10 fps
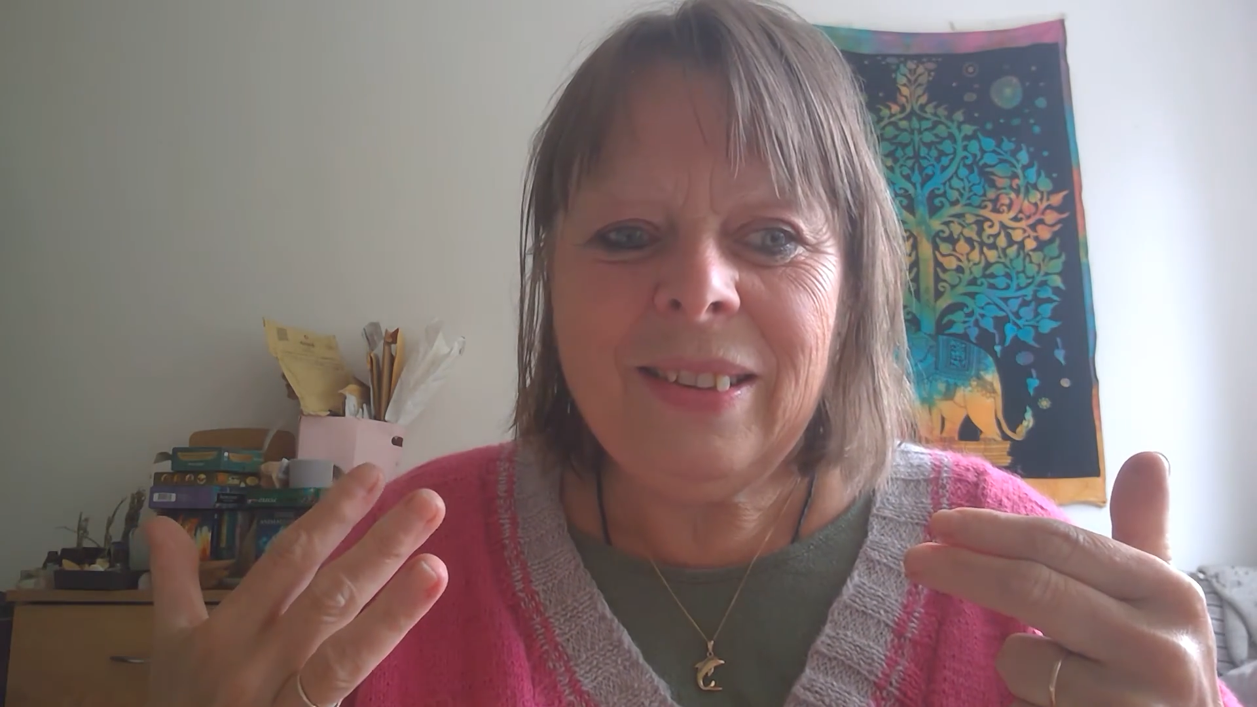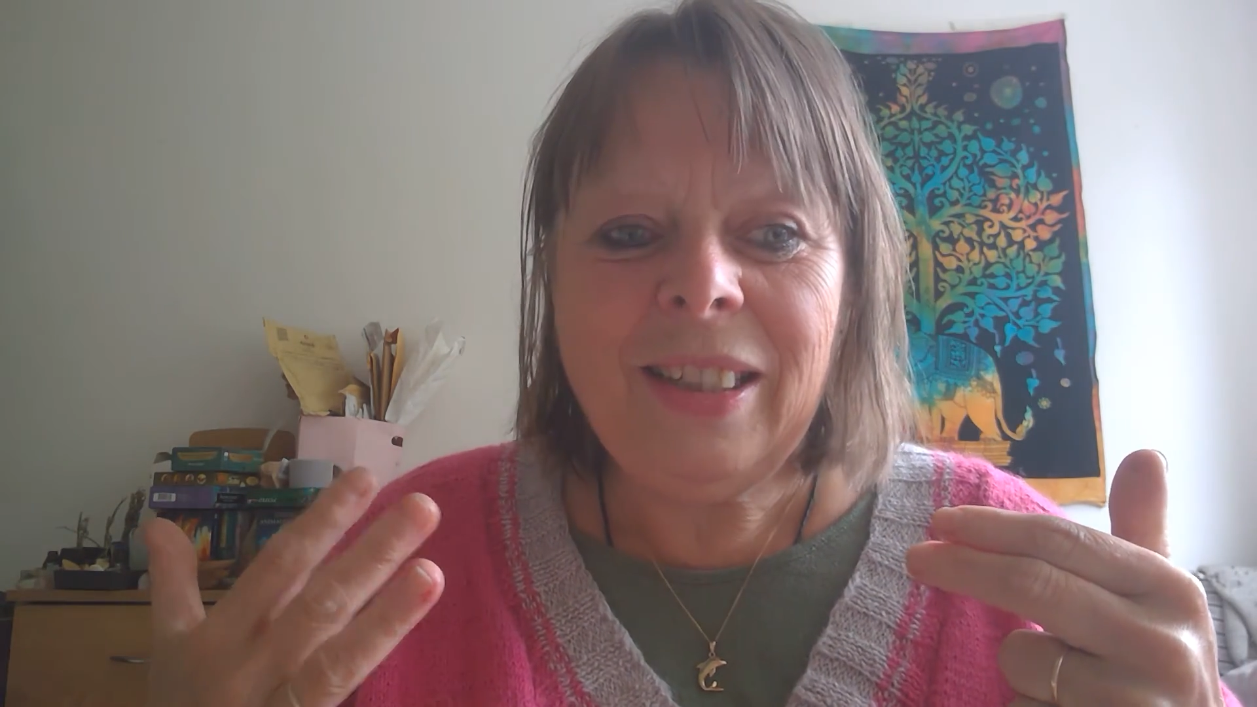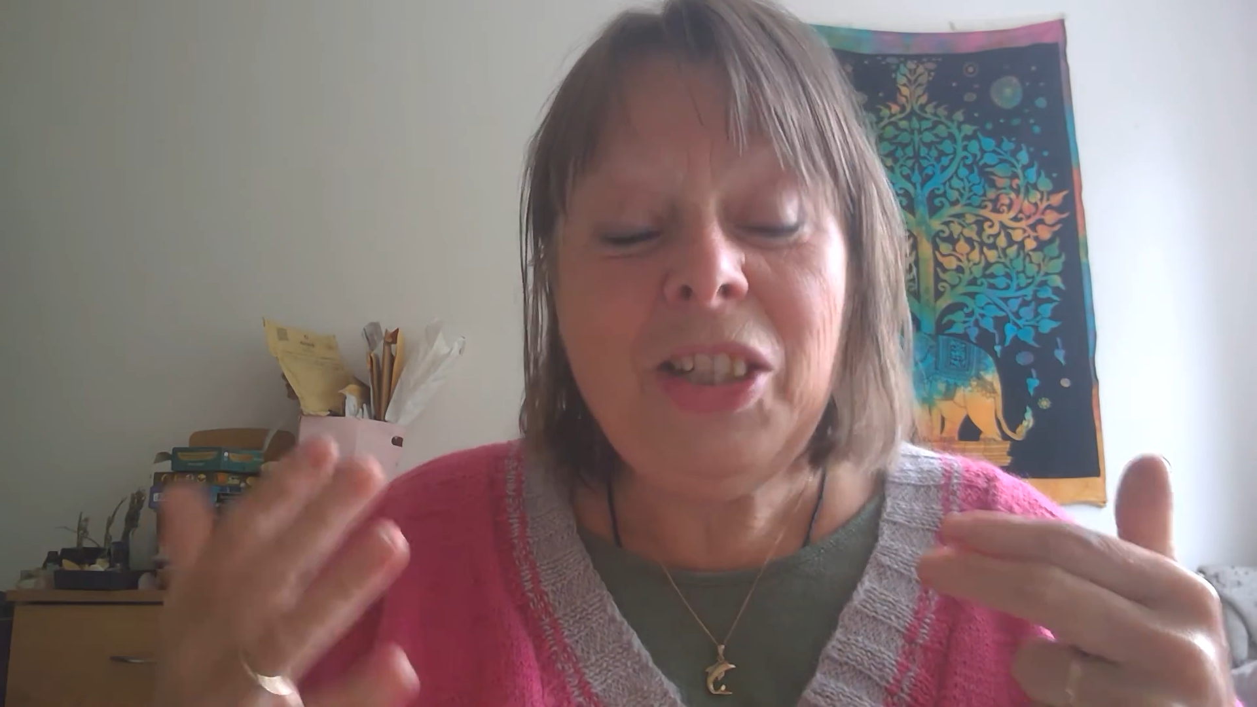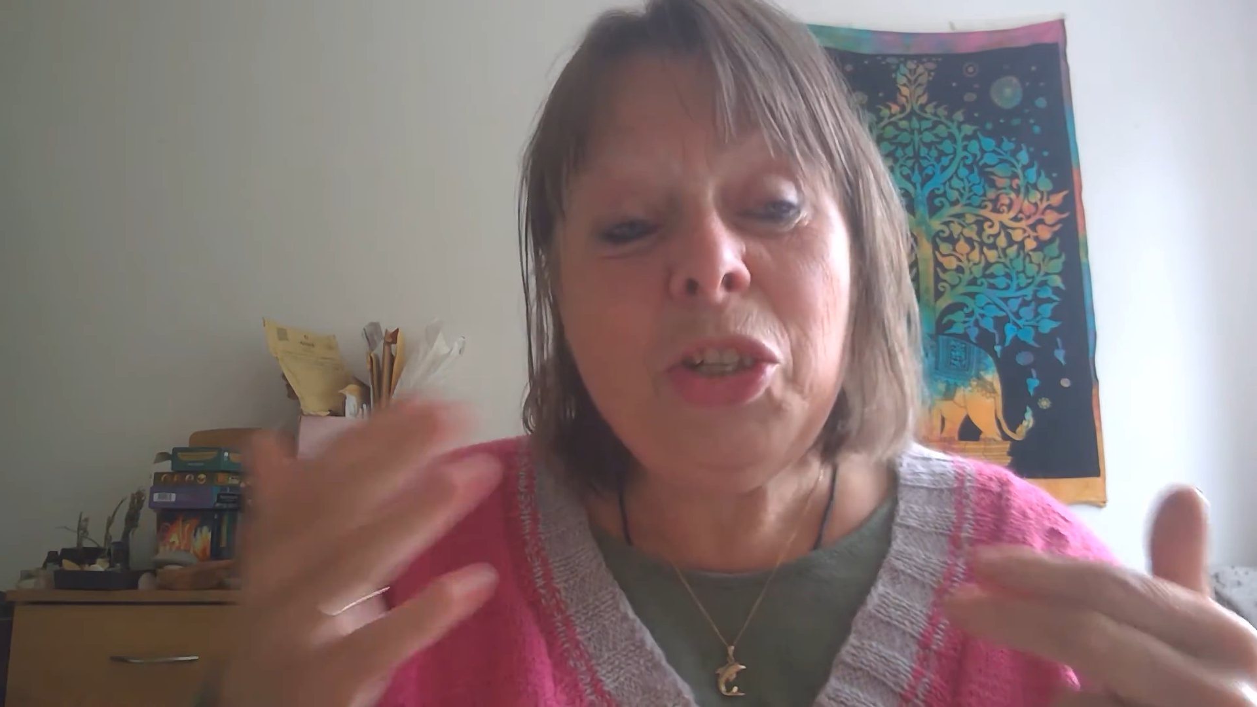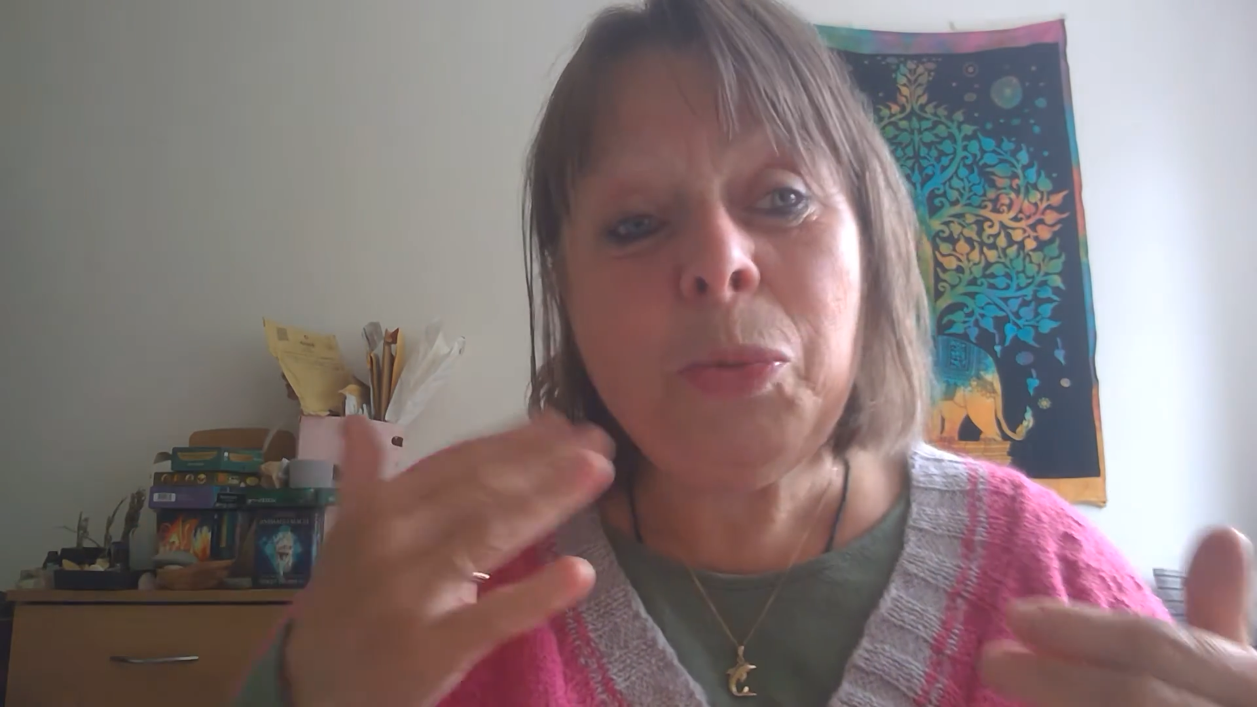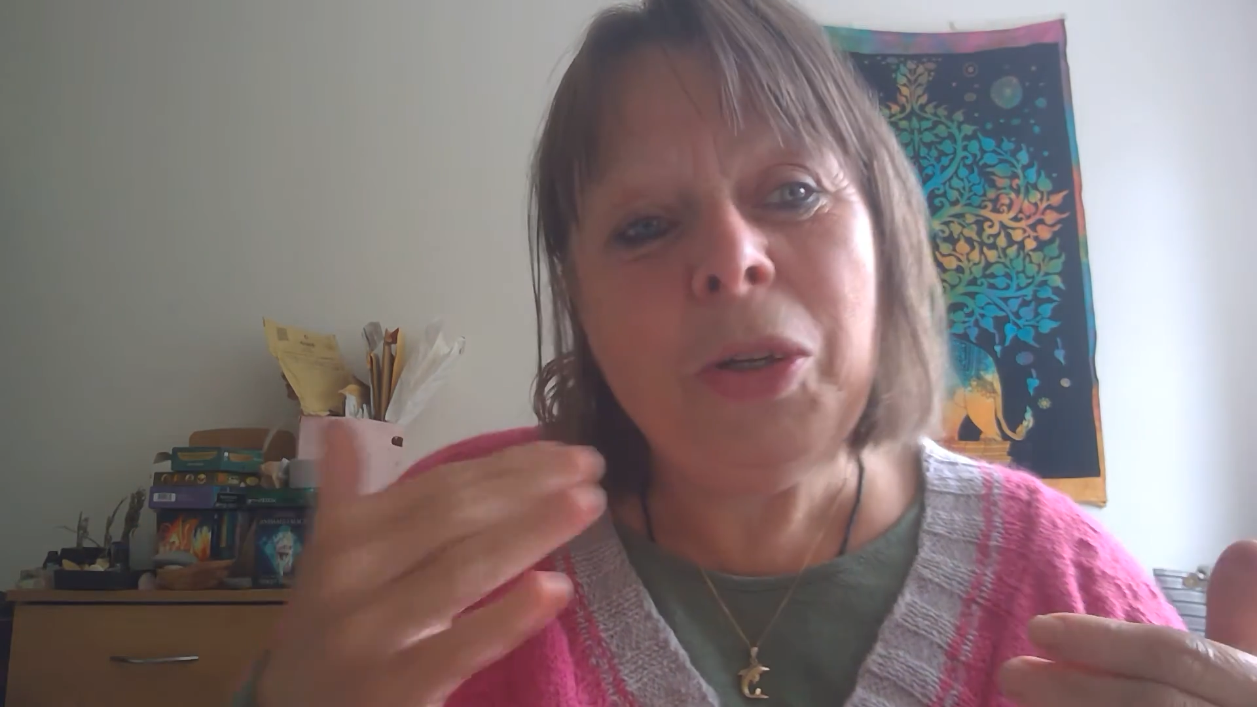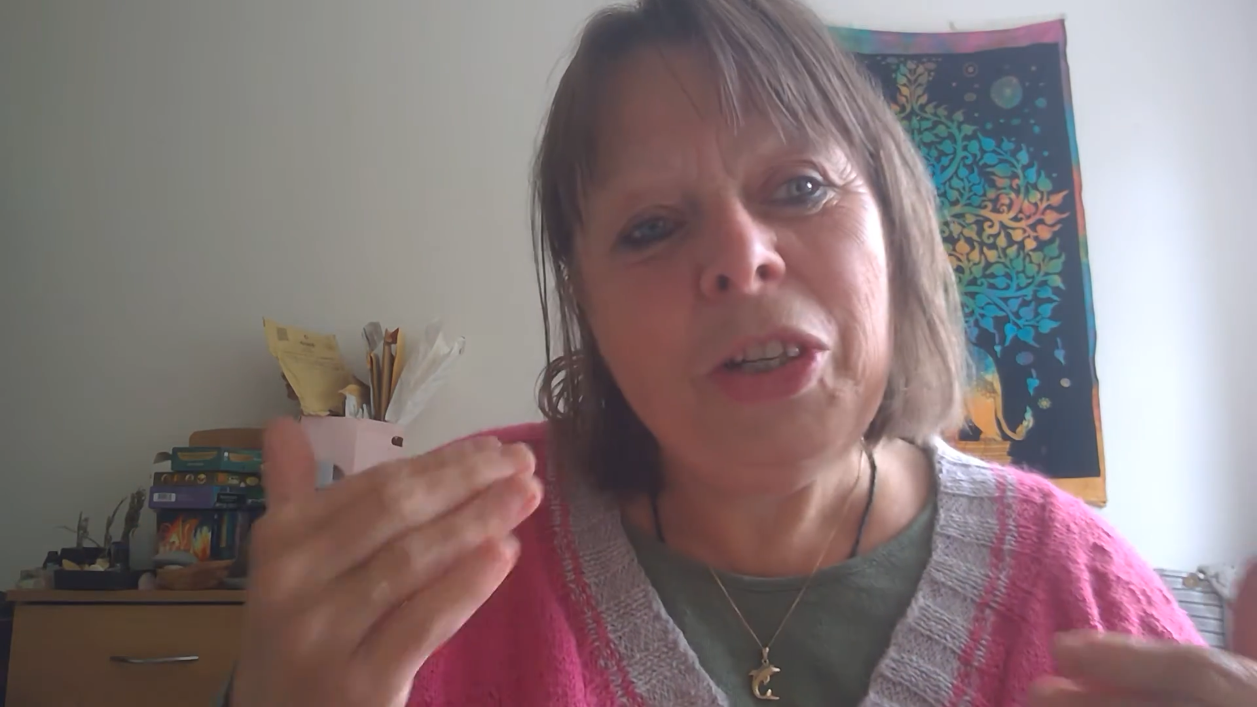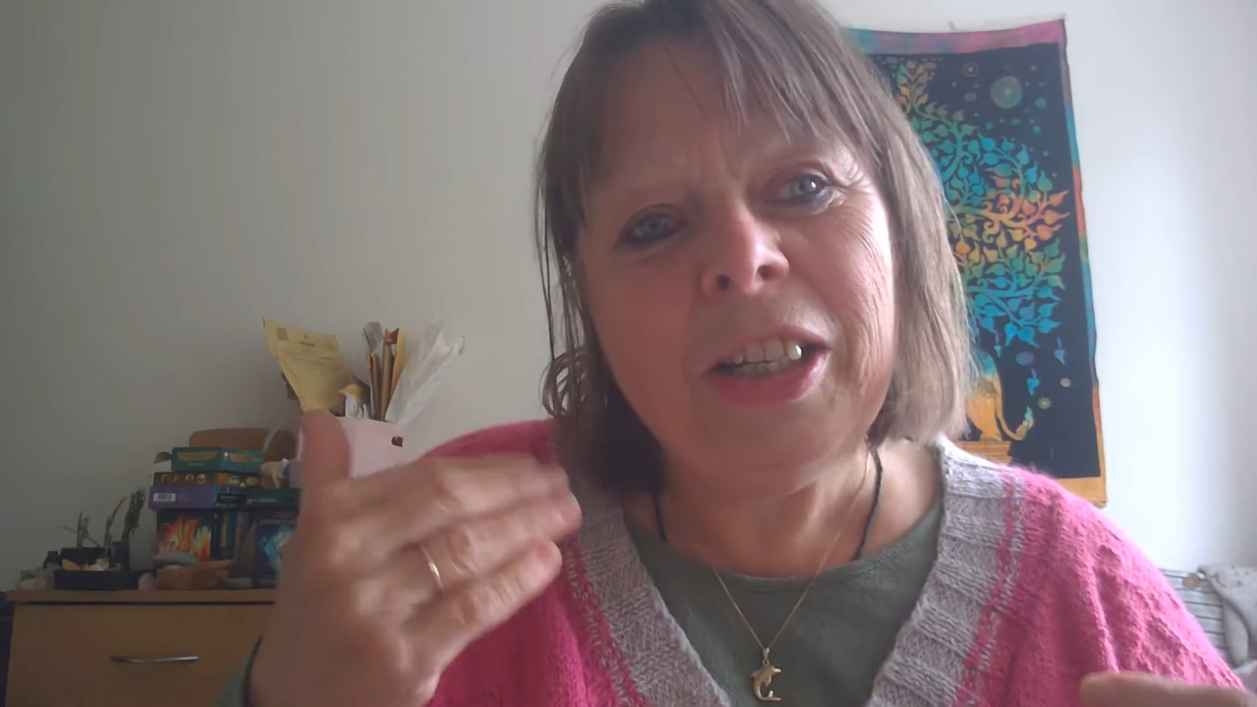I just want to